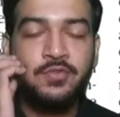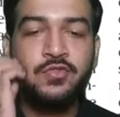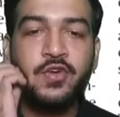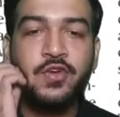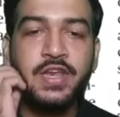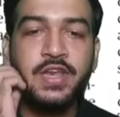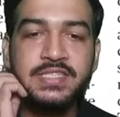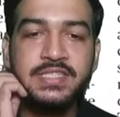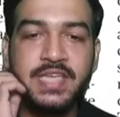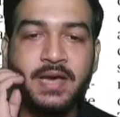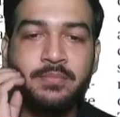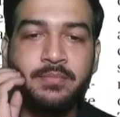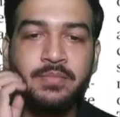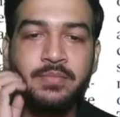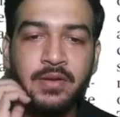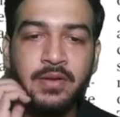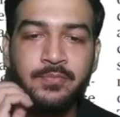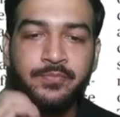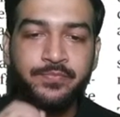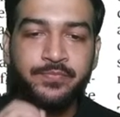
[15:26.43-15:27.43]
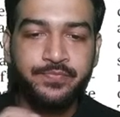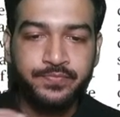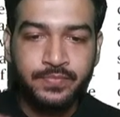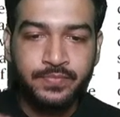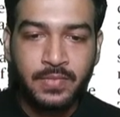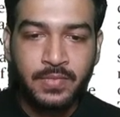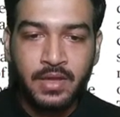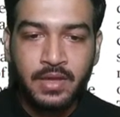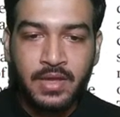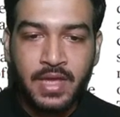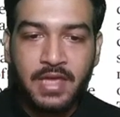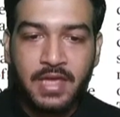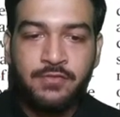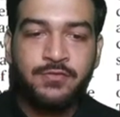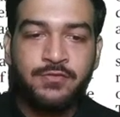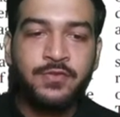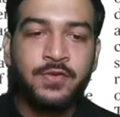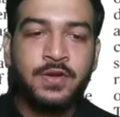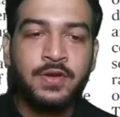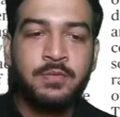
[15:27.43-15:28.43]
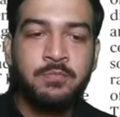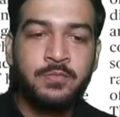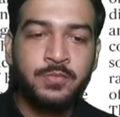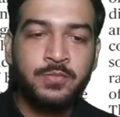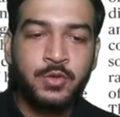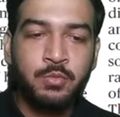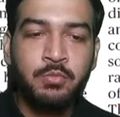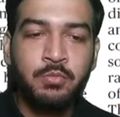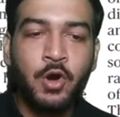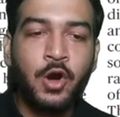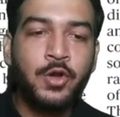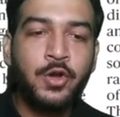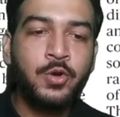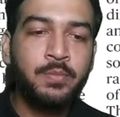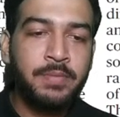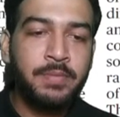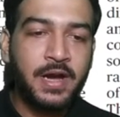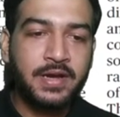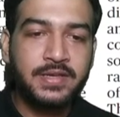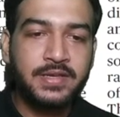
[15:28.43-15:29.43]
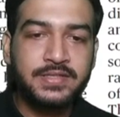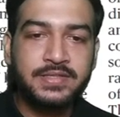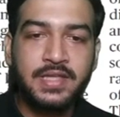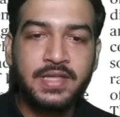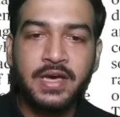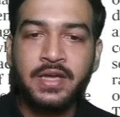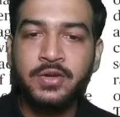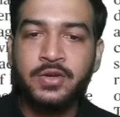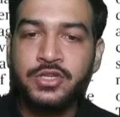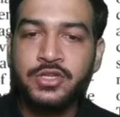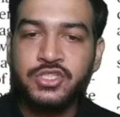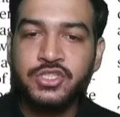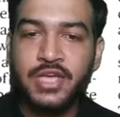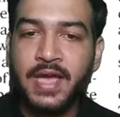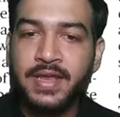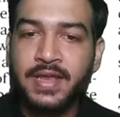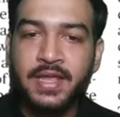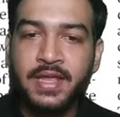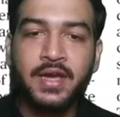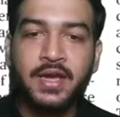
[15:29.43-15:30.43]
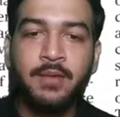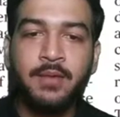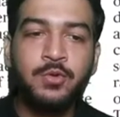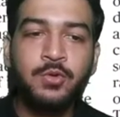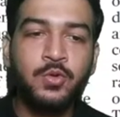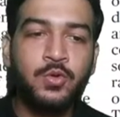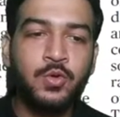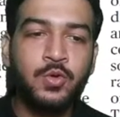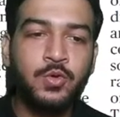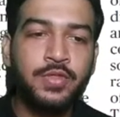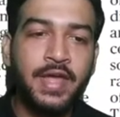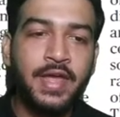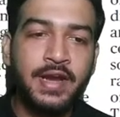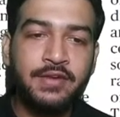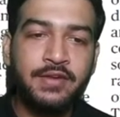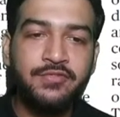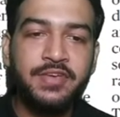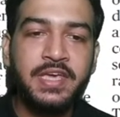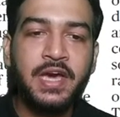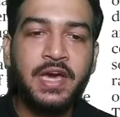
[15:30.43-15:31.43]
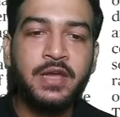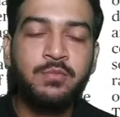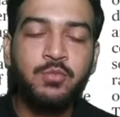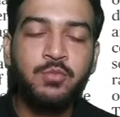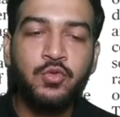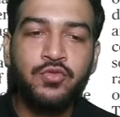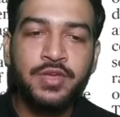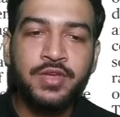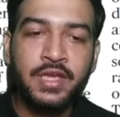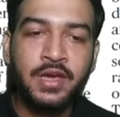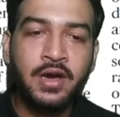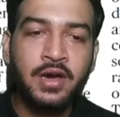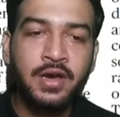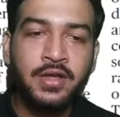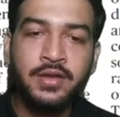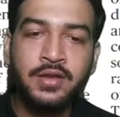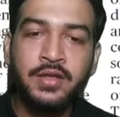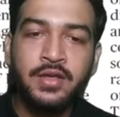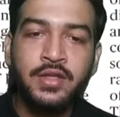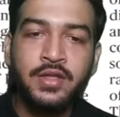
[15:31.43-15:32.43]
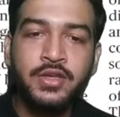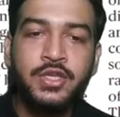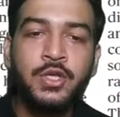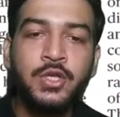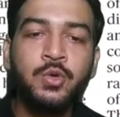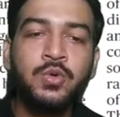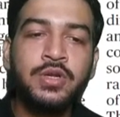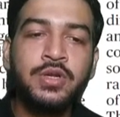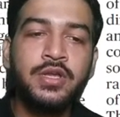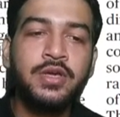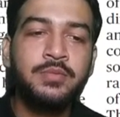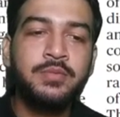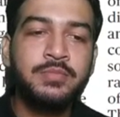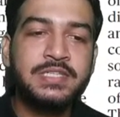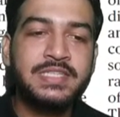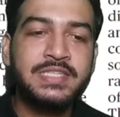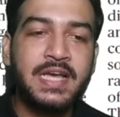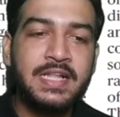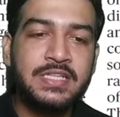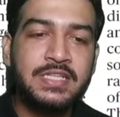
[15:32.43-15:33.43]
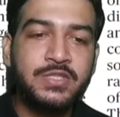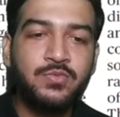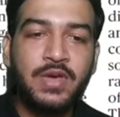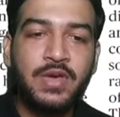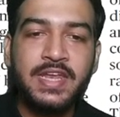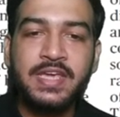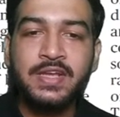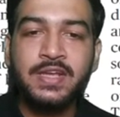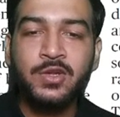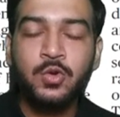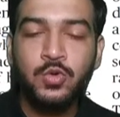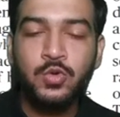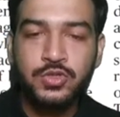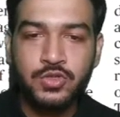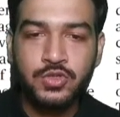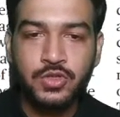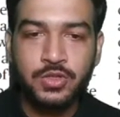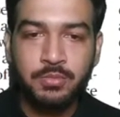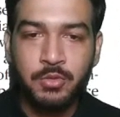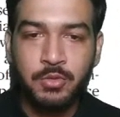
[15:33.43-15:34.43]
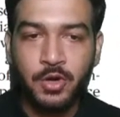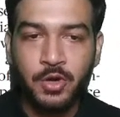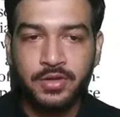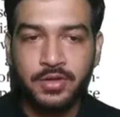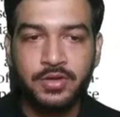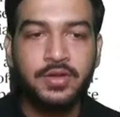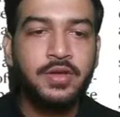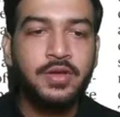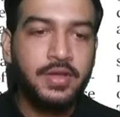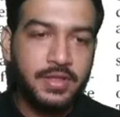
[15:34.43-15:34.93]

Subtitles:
For example, if tomorrow Pakistan or China come to know that we are moving our nuclear missiles very close to the border,